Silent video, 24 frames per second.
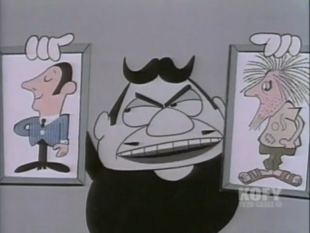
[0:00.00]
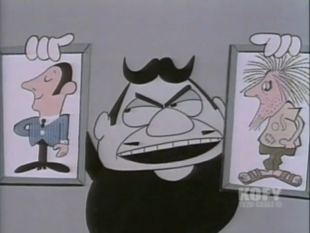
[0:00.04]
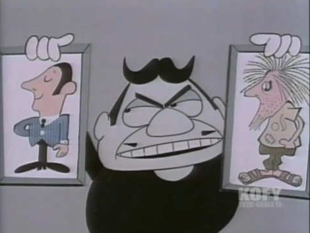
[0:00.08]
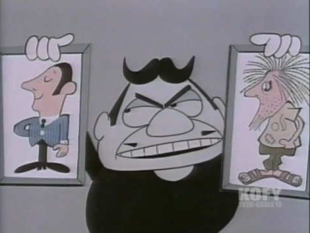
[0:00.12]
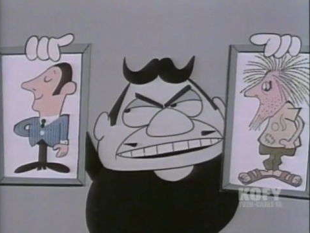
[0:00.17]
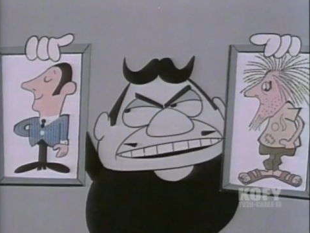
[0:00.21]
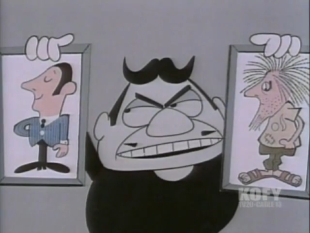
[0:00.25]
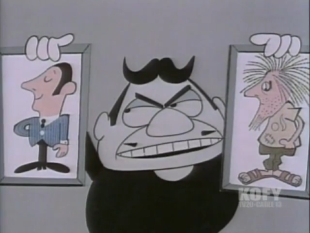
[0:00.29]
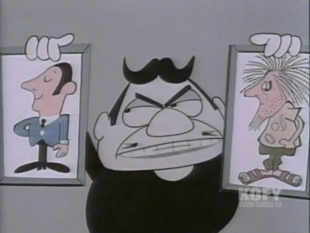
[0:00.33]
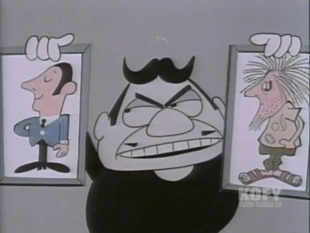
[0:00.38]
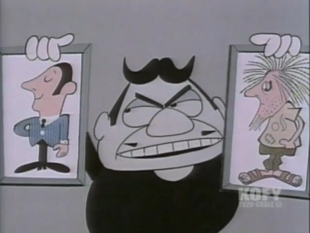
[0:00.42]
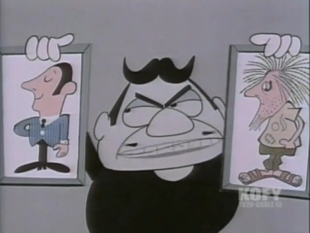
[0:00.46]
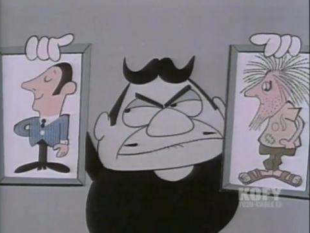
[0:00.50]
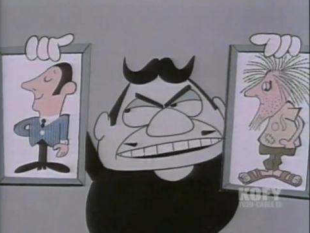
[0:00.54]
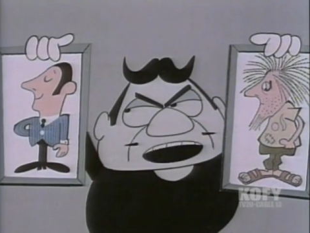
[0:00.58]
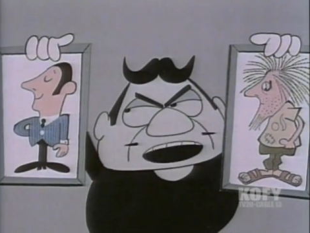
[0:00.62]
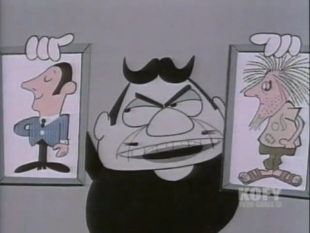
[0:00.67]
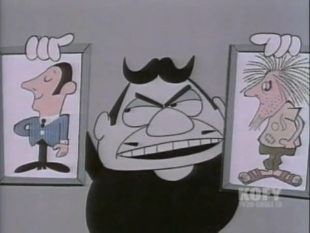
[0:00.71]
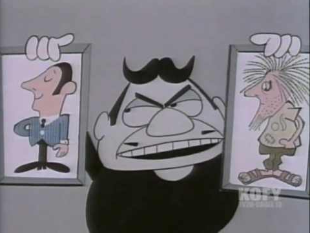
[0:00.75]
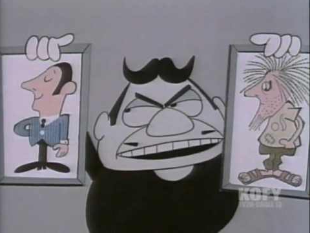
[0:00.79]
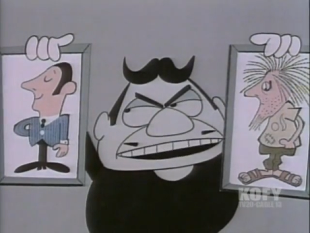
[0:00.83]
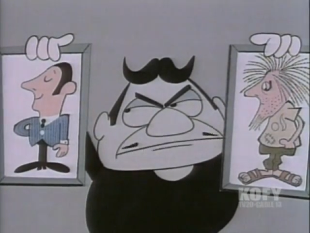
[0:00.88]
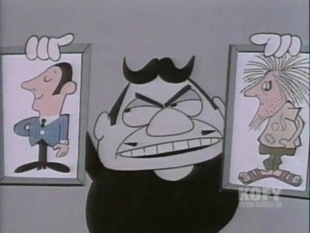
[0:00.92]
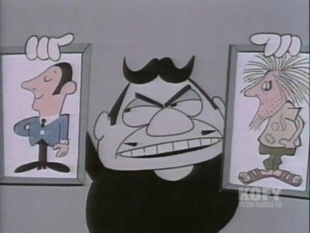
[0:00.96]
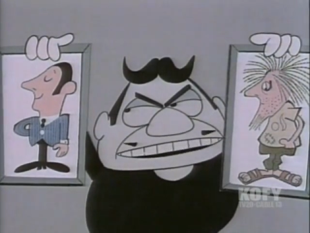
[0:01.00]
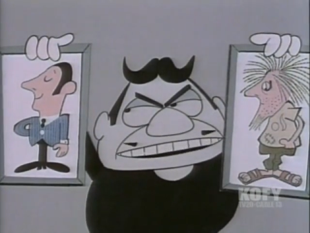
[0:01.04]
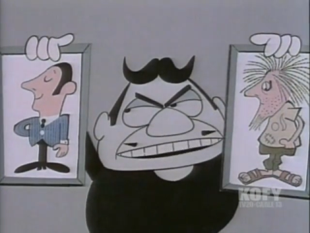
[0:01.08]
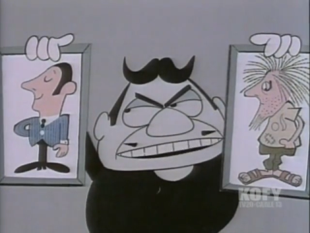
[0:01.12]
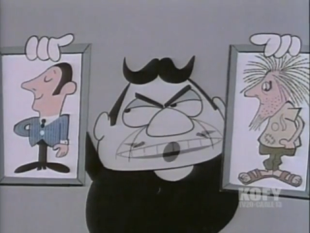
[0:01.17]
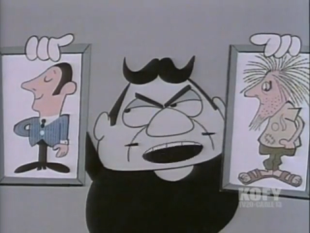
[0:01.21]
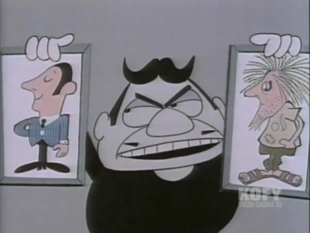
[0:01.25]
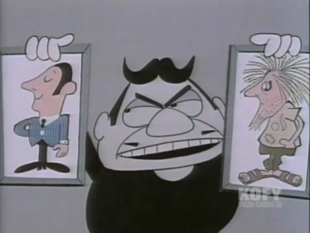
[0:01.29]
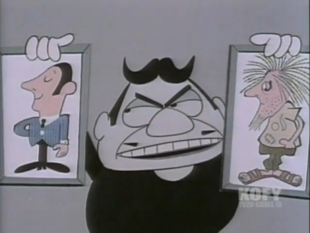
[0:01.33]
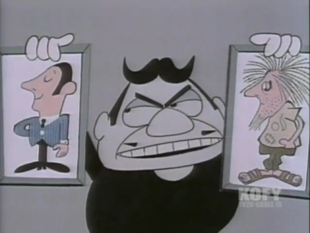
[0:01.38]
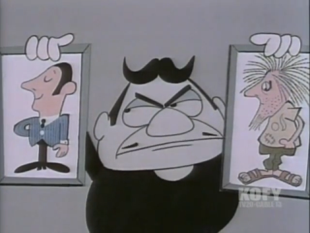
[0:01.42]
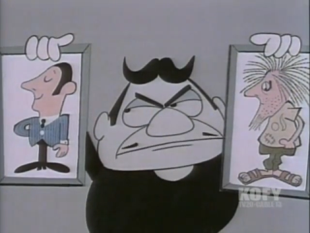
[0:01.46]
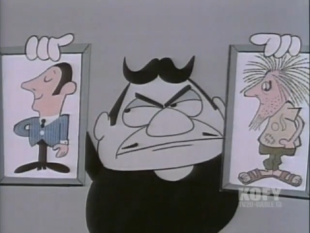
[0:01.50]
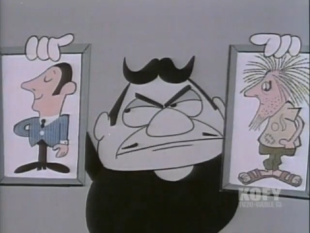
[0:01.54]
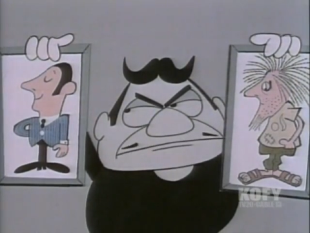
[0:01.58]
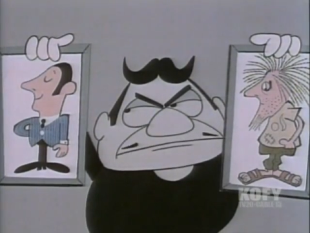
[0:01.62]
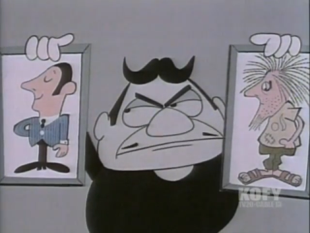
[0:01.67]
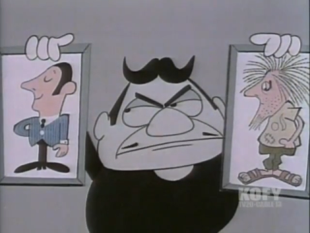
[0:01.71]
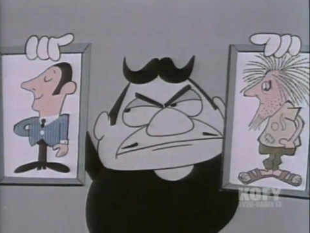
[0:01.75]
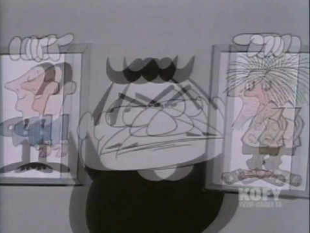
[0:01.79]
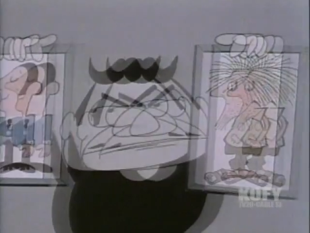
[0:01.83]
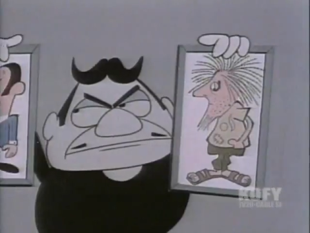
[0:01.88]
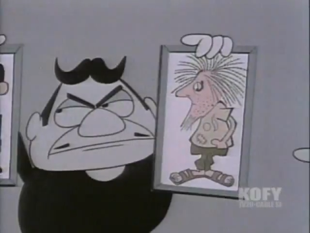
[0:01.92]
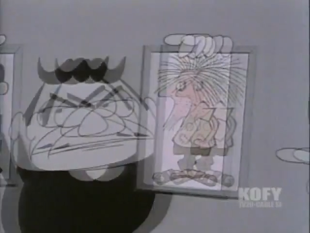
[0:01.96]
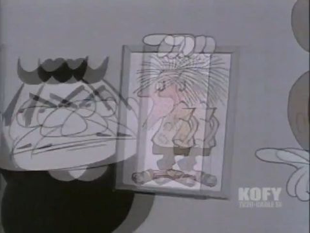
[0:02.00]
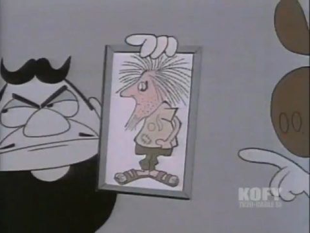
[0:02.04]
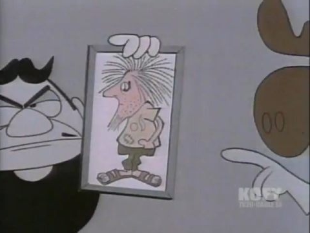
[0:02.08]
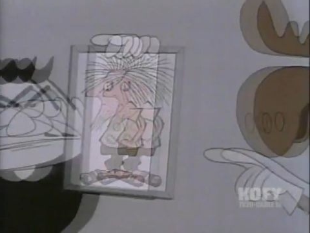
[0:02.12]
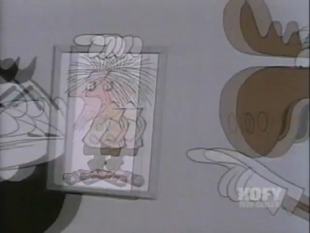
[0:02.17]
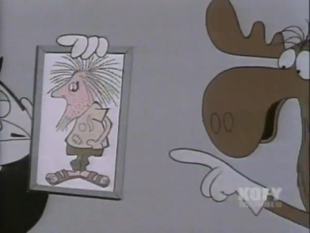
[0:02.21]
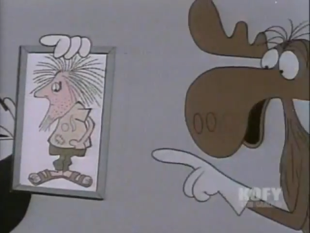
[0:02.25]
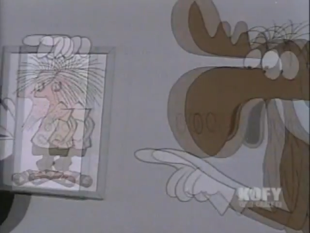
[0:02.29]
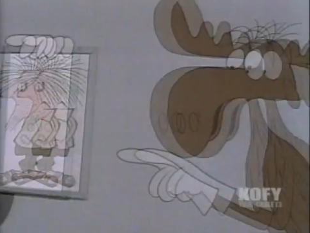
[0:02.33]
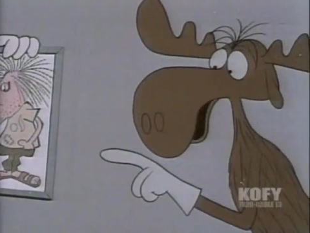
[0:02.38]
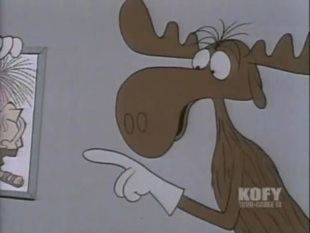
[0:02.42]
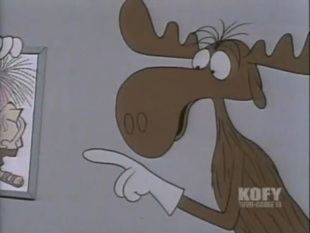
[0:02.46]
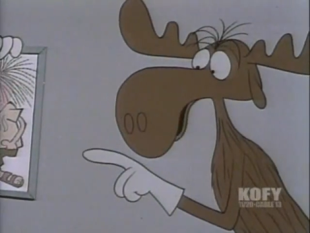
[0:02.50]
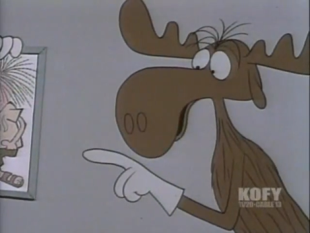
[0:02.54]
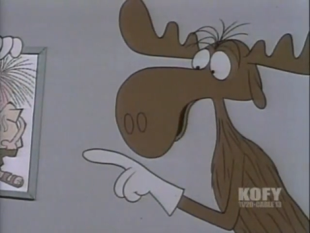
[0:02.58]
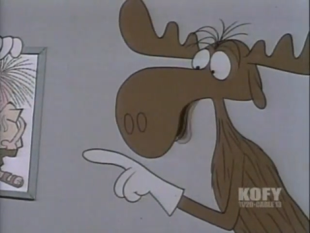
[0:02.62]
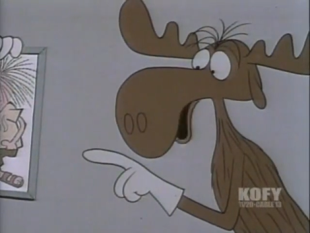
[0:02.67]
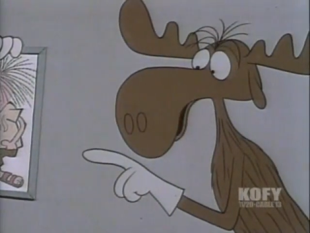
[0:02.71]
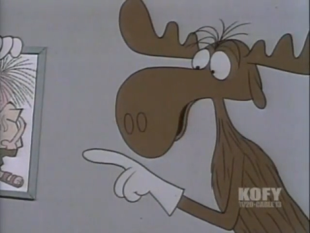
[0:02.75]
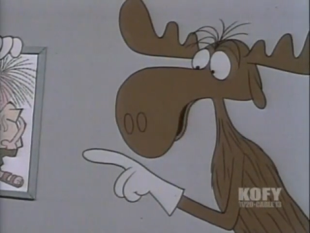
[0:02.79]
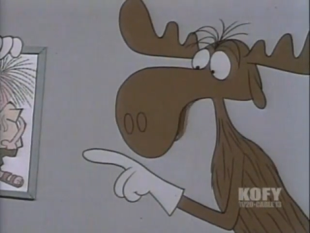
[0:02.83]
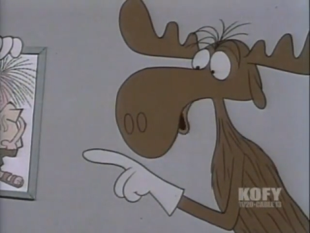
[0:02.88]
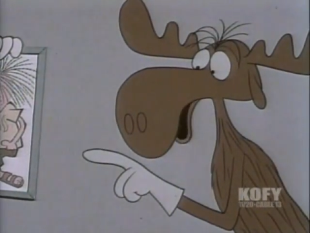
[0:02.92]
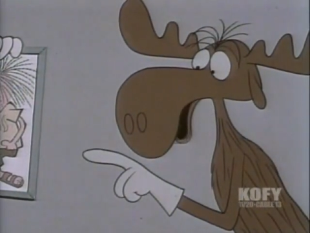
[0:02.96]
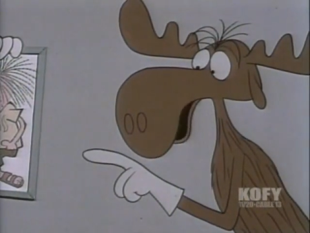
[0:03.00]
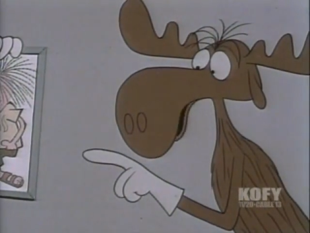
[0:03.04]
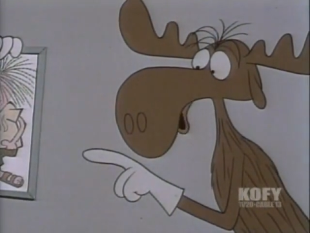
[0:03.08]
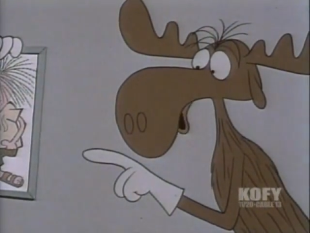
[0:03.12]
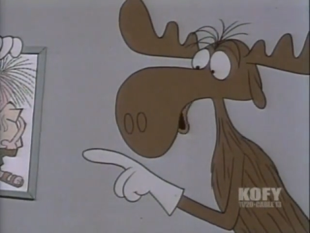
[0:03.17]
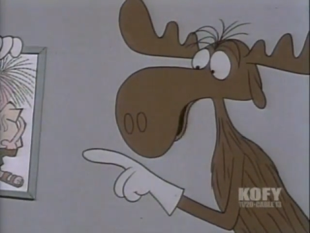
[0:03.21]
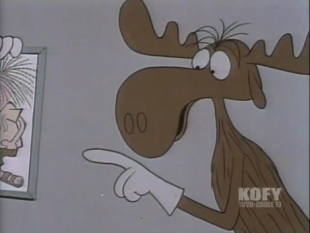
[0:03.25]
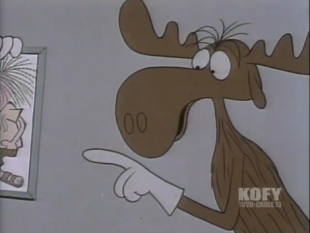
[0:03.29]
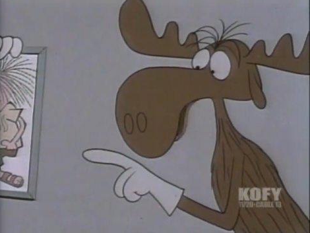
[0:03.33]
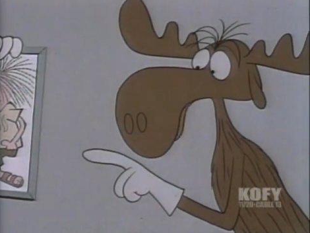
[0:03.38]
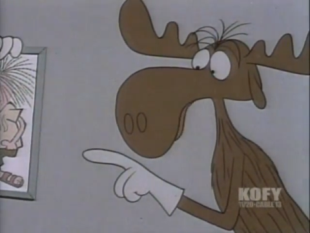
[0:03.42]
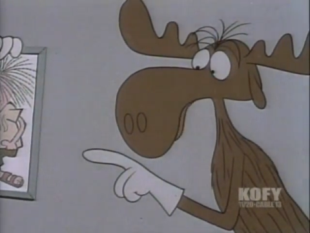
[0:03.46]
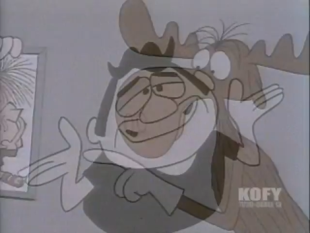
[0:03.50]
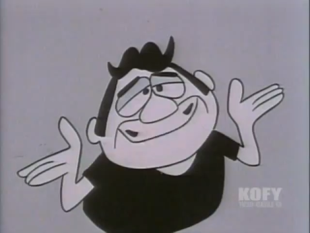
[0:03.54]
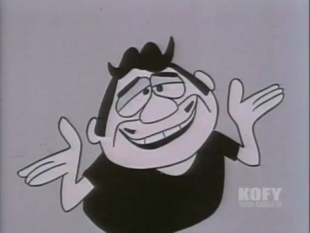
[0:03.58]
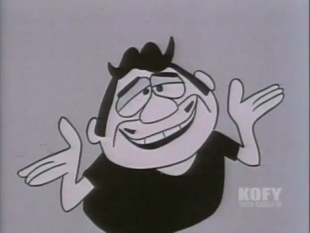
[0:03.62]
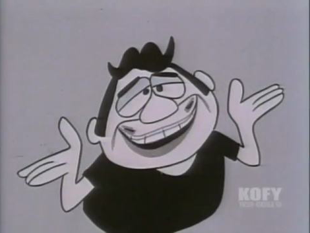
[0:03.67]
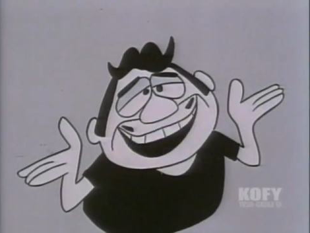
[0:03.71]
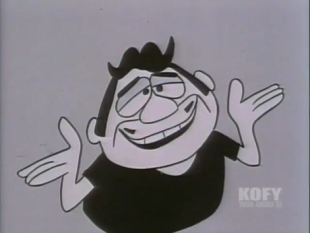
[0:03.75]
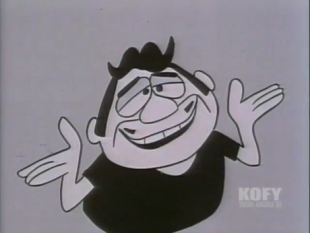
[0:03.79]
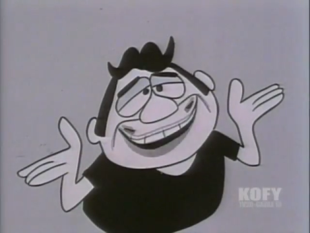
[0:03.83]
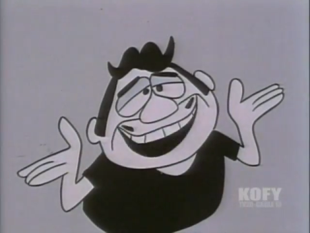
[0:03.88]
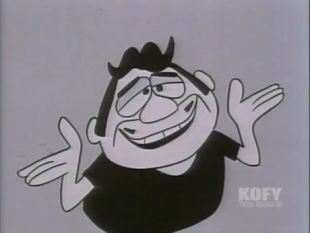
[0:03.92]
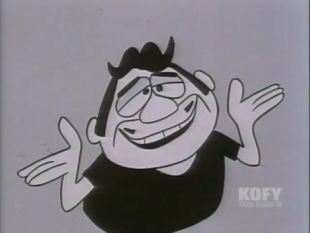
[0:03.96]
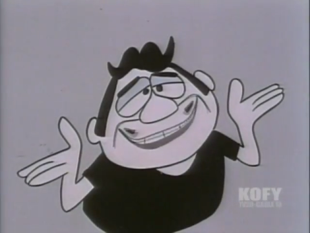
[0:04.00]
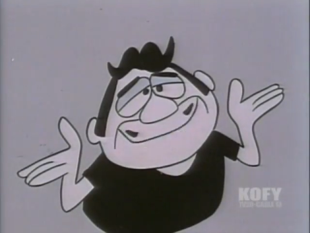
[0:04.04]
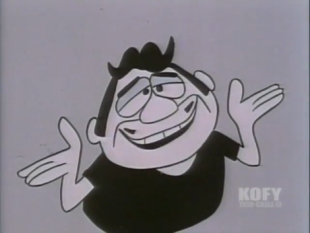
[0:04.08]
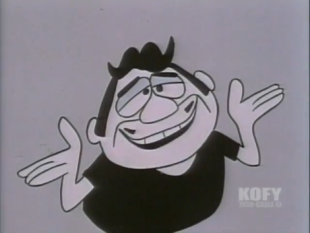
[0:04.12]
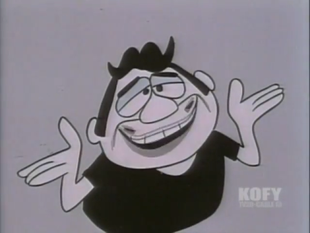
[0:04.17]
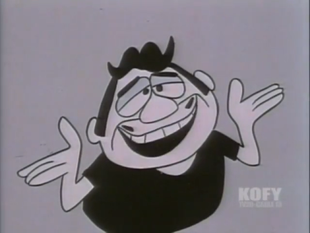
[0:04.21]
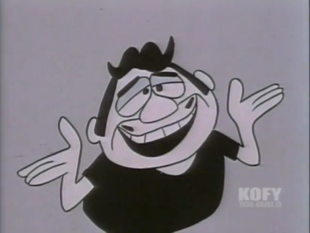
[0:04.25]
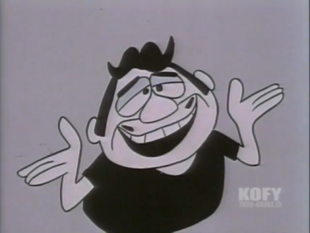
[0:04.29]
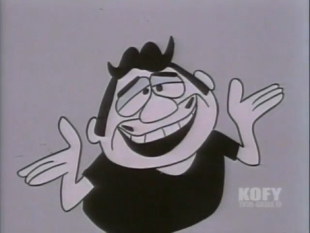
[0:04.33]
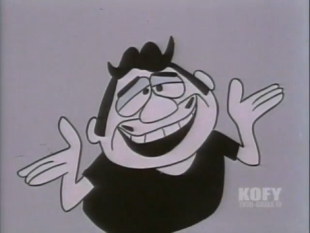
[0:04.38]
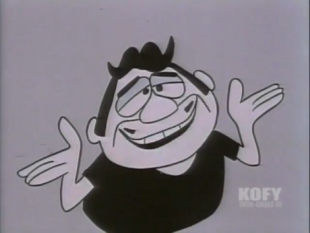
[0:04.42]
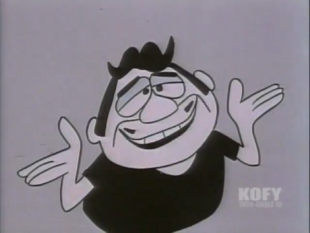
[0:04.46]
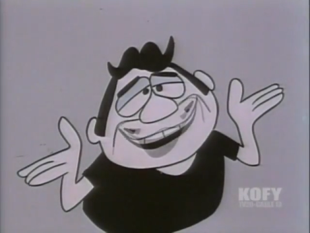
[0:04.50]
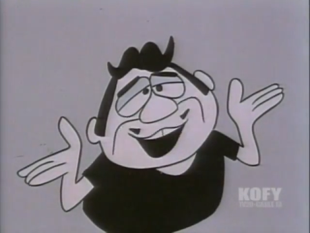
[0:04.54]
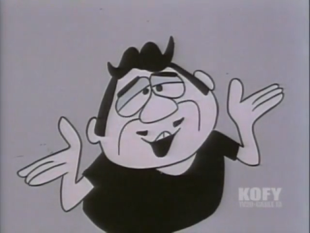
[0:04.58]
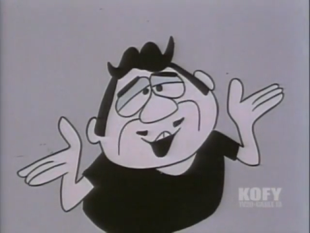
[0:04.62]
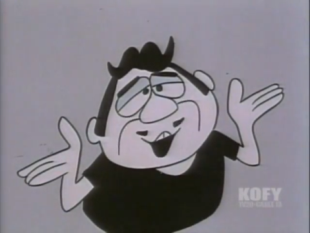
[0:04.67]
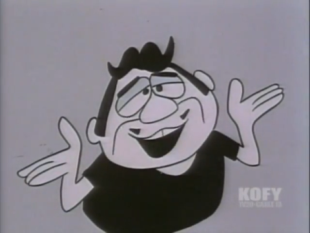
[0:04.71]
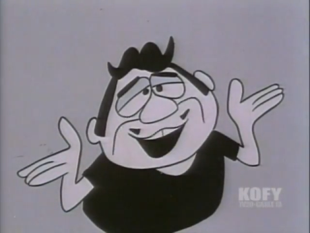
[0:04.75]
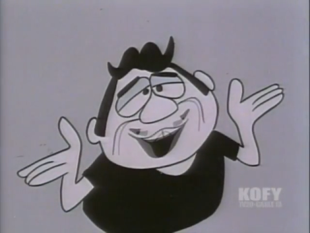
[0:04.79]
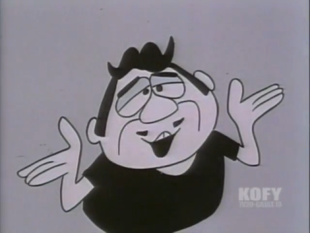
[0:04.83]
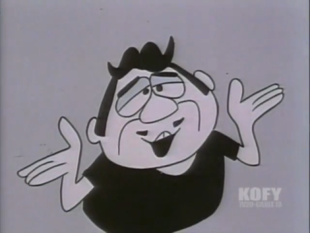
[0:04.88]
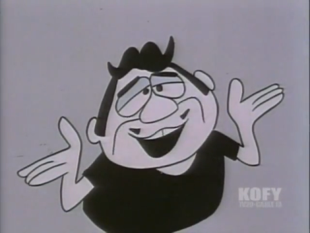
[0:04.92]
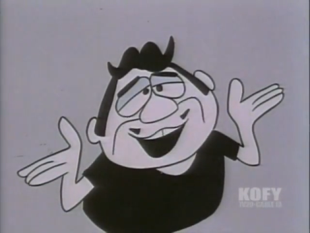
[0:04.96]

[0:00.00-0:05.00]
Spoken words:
Nobody's mouth can be seen.